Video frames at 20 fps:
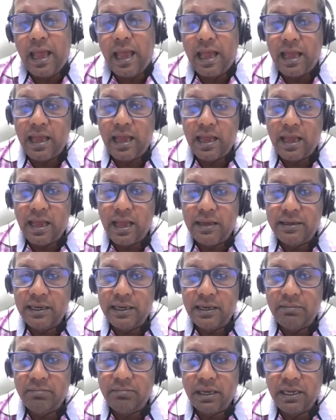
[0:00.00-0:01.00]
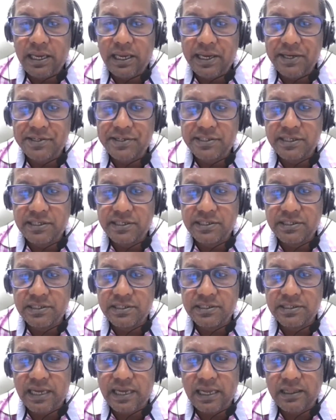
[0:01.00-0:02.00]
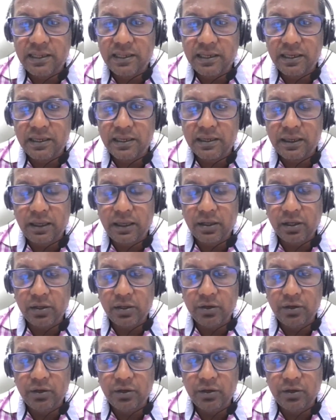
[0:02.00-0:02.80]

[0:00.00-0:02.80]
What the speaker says: and in many instances, I think,